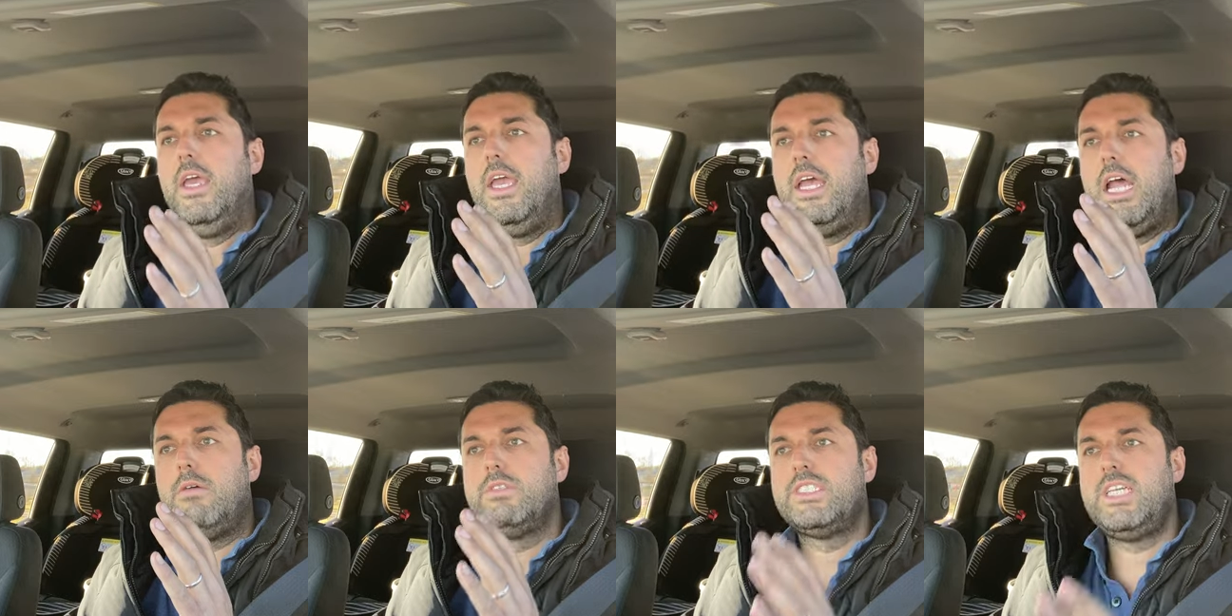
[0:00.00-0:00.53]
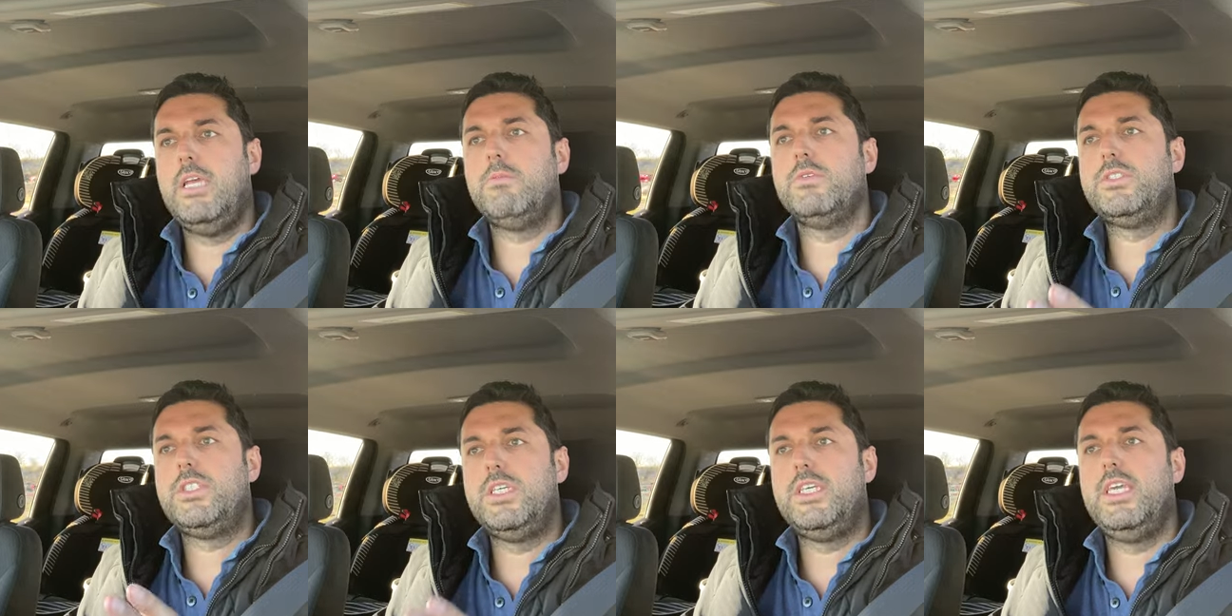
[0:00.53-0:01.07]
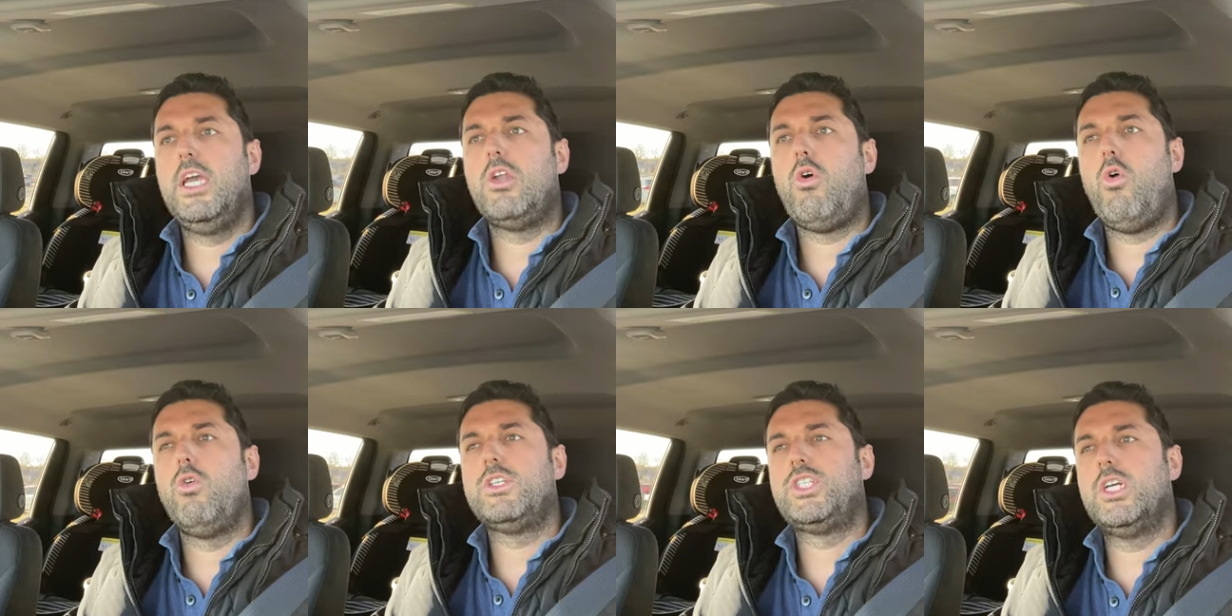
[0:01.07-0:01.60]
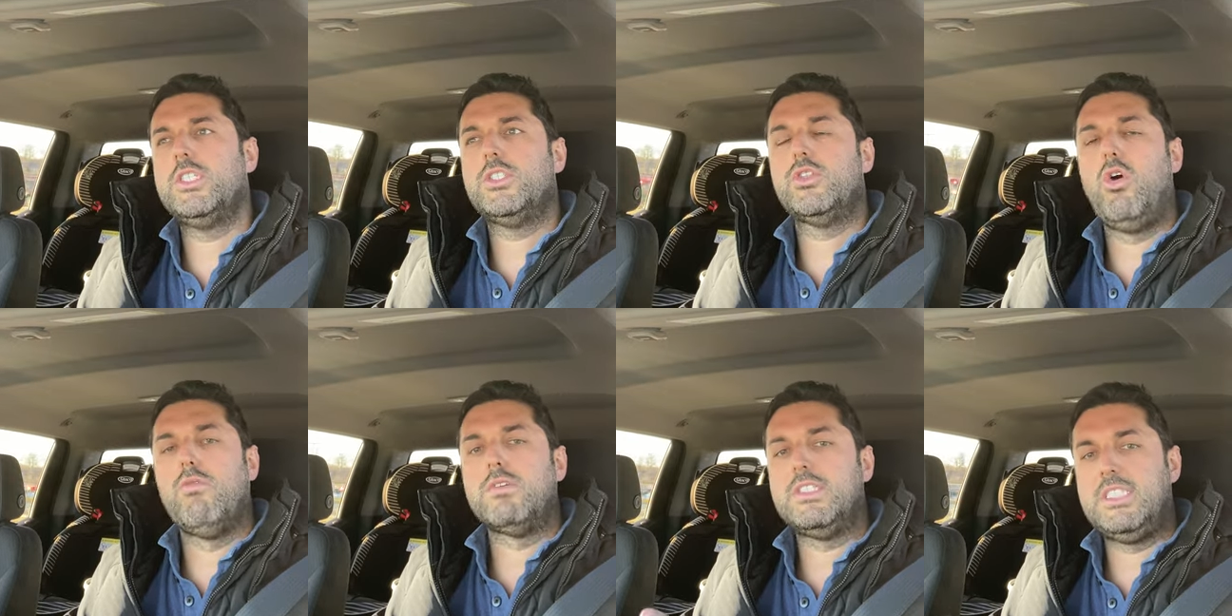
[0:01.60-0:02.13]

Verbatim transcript: and I was able to get just over